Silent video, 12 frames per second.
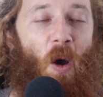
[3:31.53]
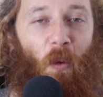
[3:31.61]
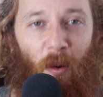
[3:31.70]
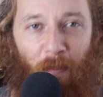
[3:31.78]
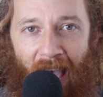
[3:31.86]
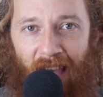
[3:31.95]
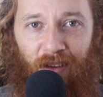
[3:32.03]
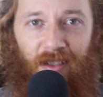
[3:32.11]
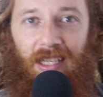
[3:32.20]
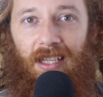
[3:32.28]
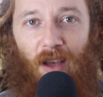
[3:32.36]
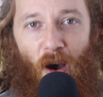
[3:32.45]
What
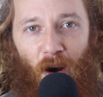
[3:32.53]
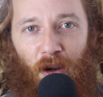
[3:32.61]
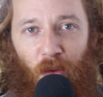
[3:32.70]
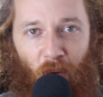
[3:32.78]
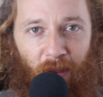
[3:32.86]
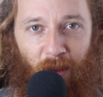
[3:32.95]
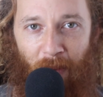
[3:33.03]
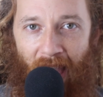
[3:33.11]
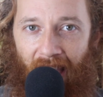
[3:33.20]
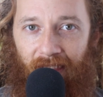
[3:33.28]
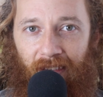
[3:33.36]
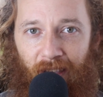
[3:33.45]
matters is are you on the
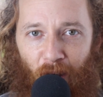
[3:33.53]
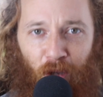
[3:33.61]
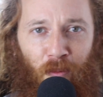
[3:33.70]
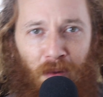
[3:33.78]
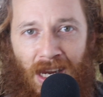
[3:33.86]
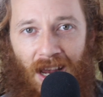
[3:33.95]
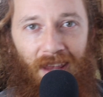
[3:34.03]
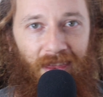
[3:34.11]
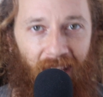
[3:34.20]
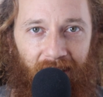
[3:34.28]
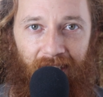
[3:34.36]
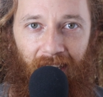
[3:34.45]
path? Are you being
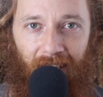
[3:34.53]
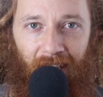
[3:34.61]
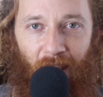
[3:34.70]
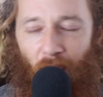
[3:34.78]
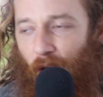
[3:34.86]
authentic?